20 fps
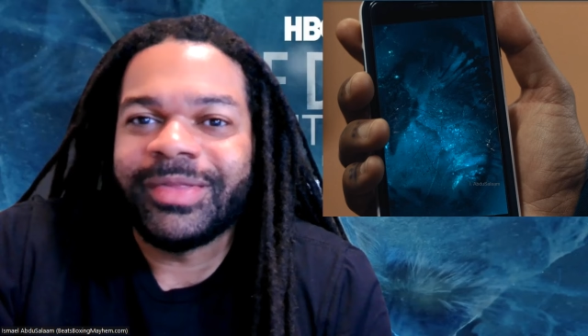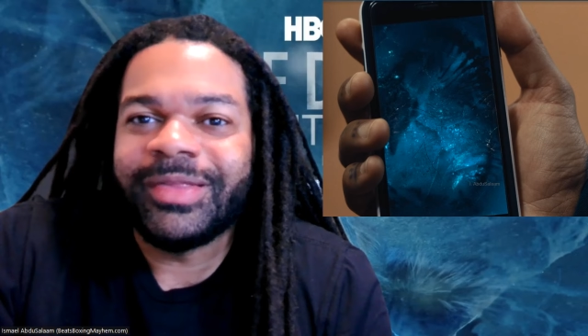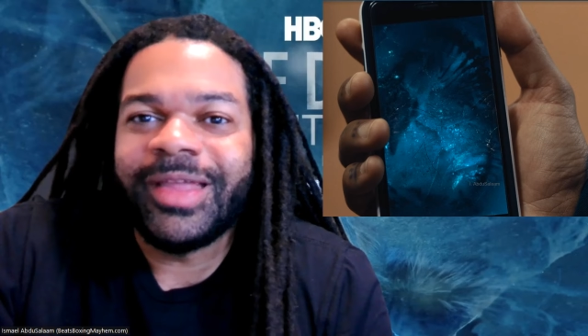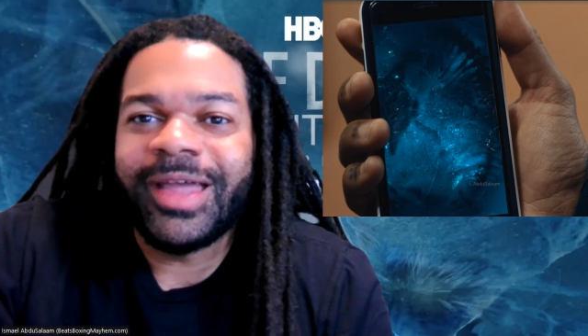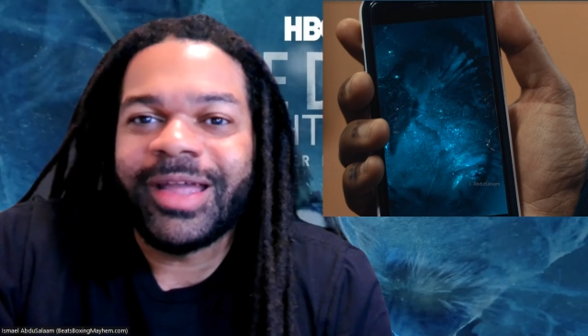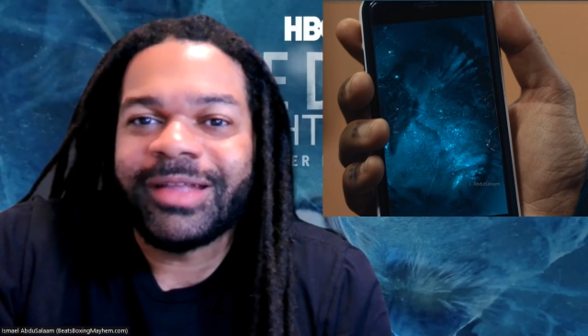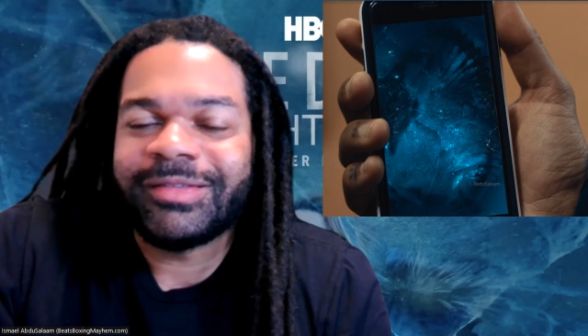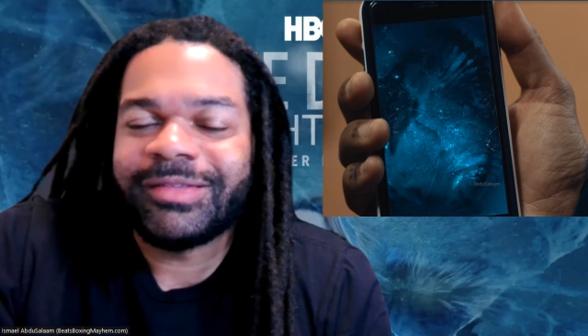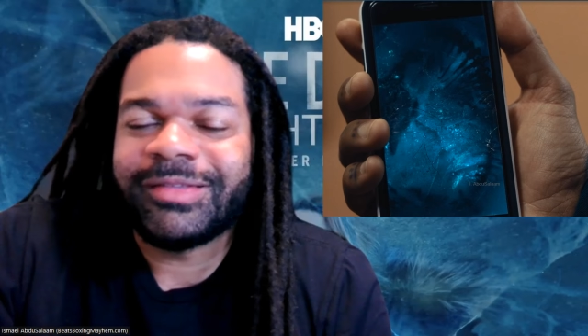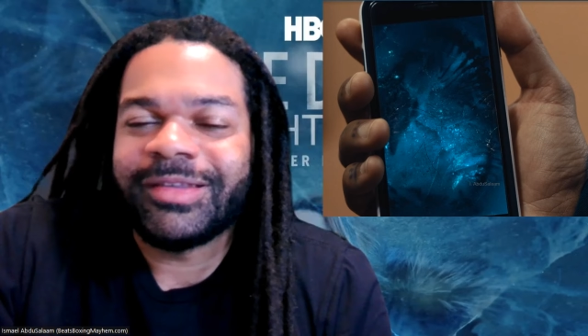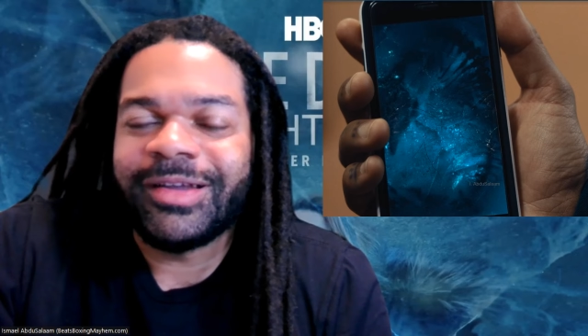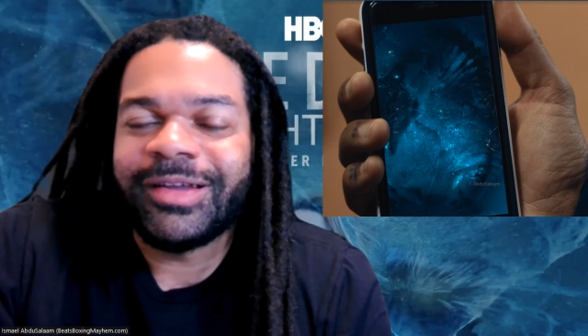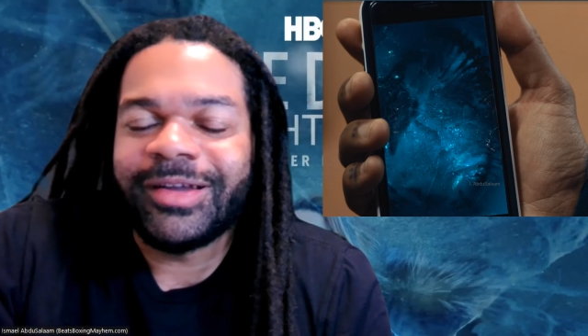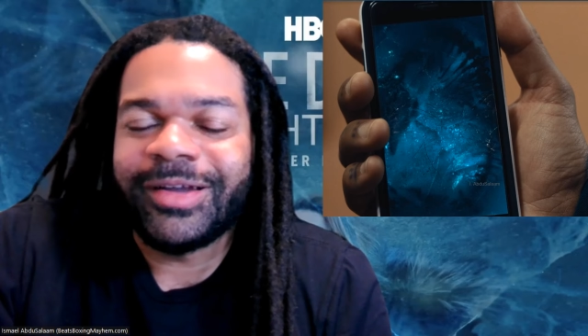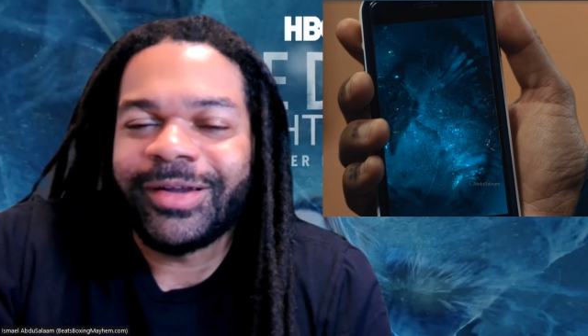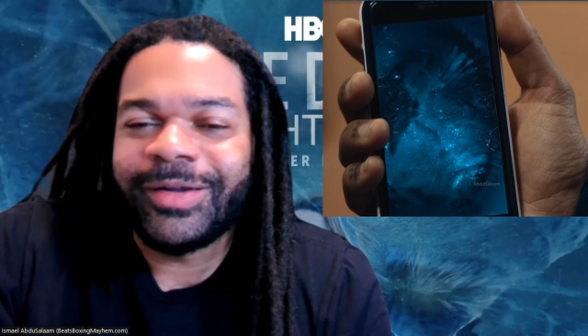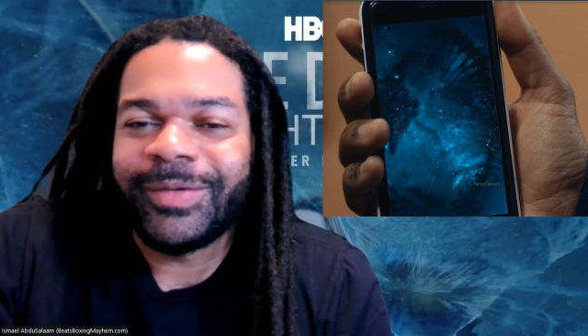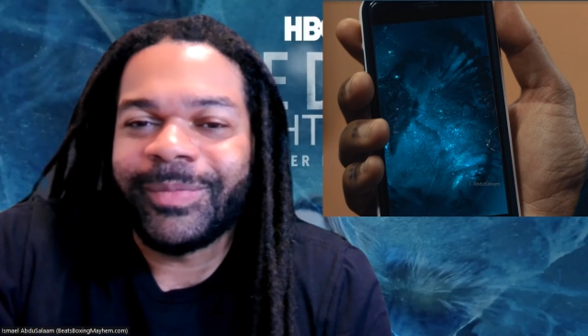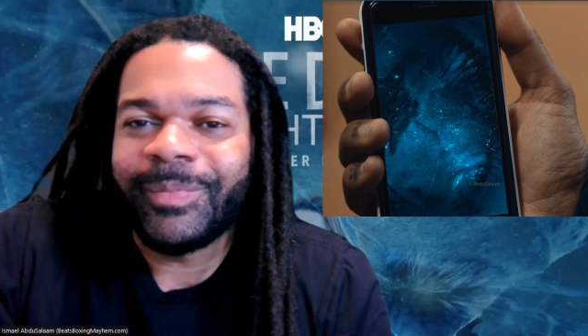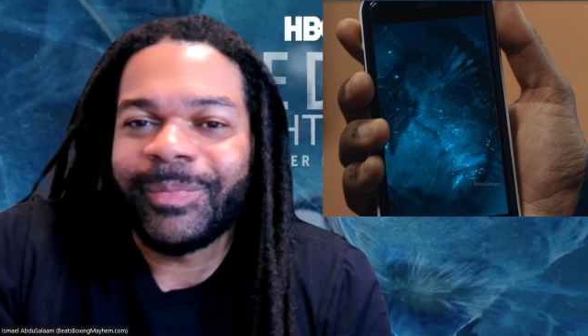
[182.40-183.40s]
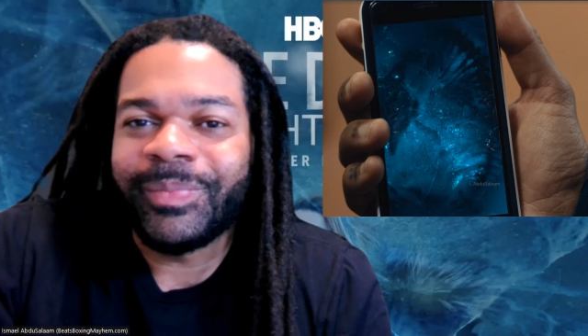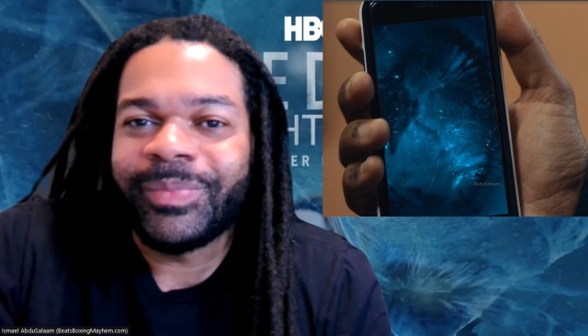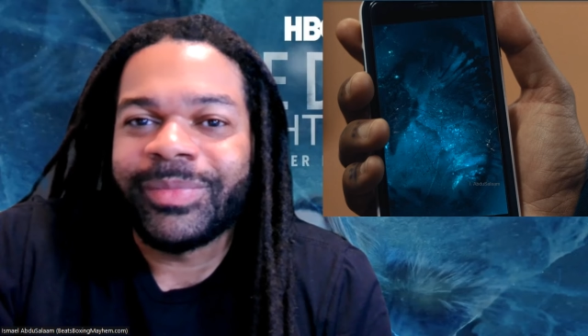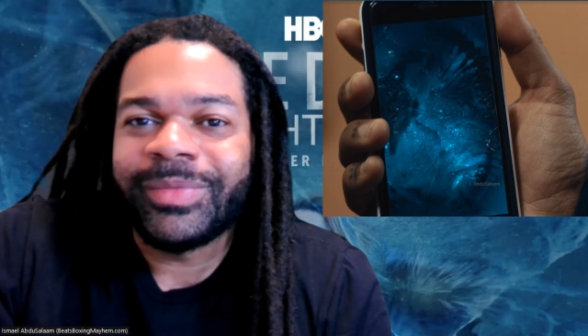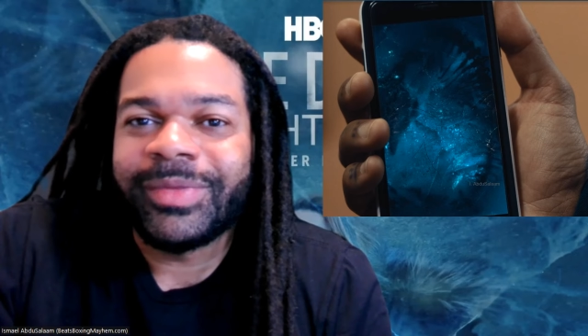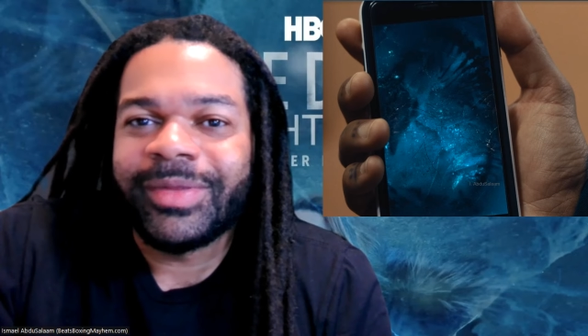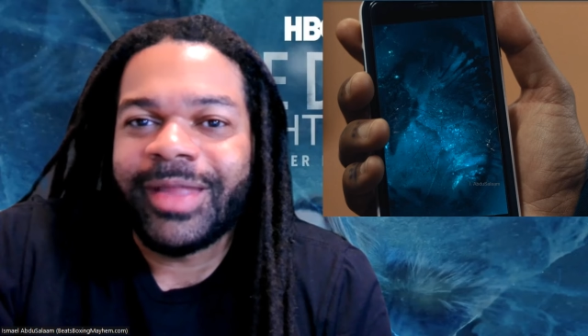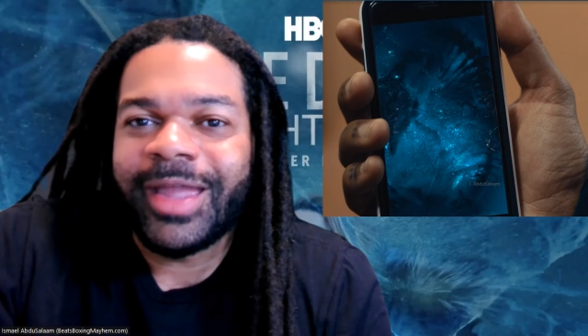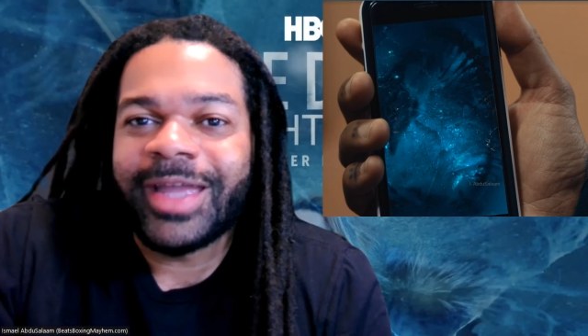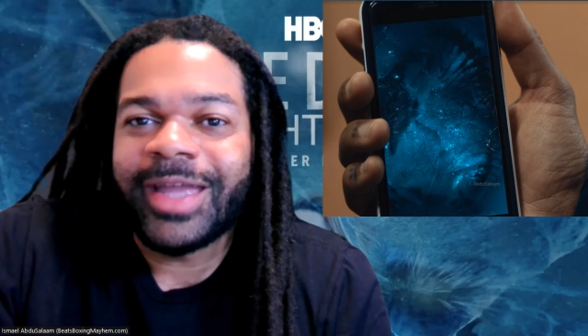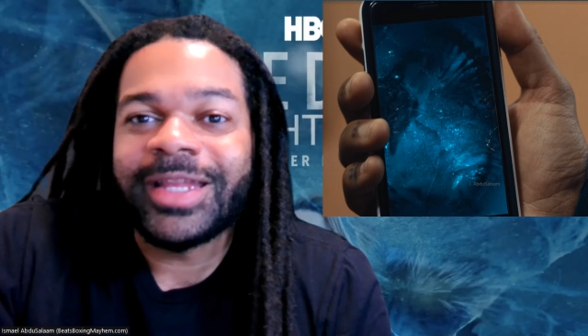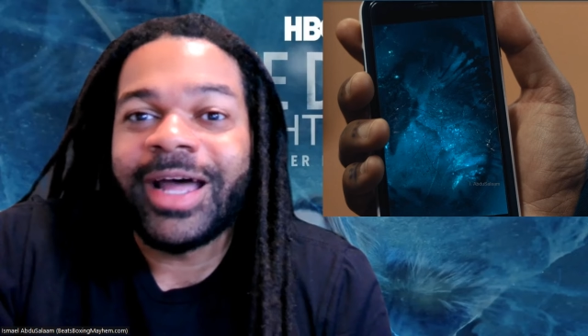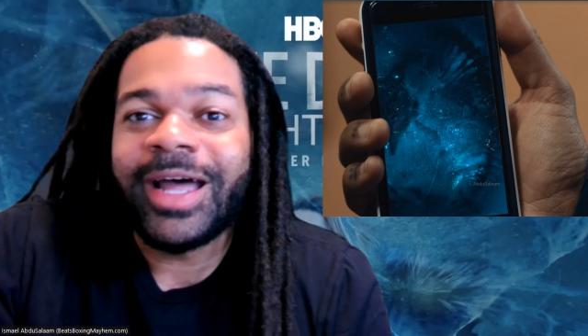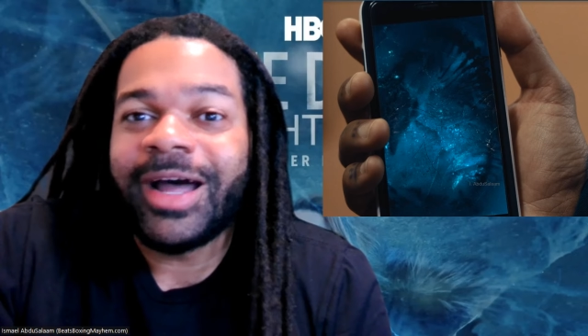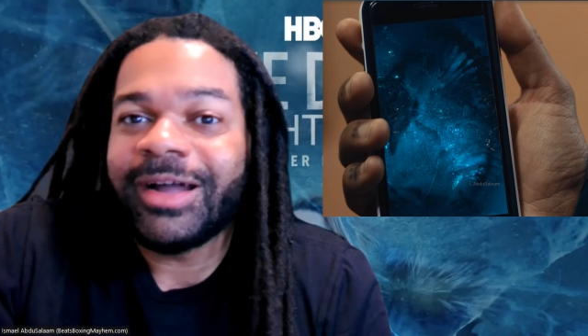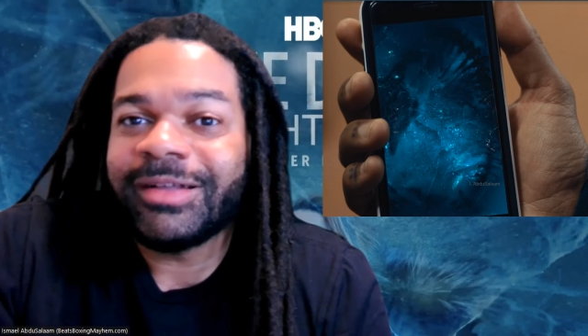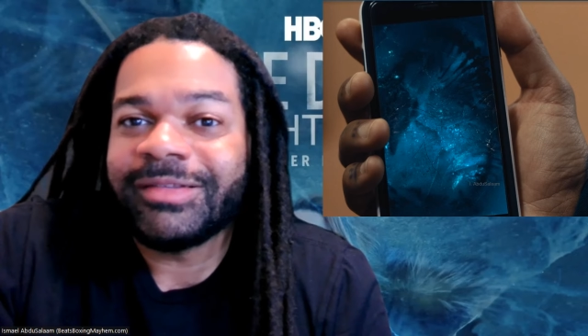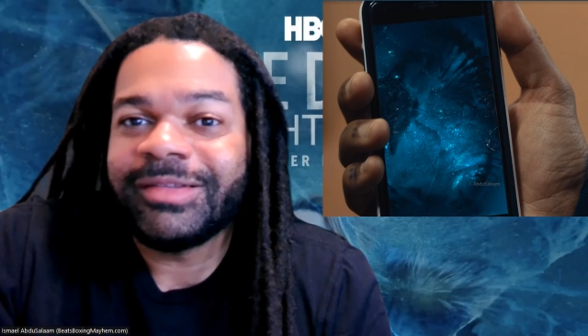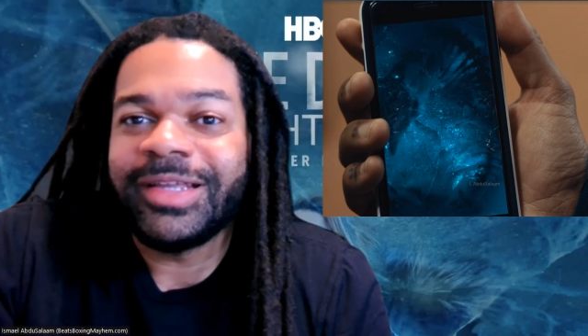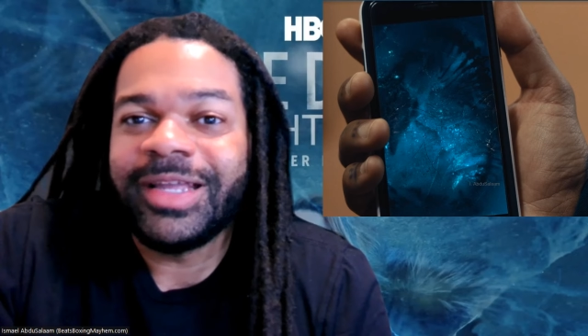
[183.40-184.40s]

that's at odds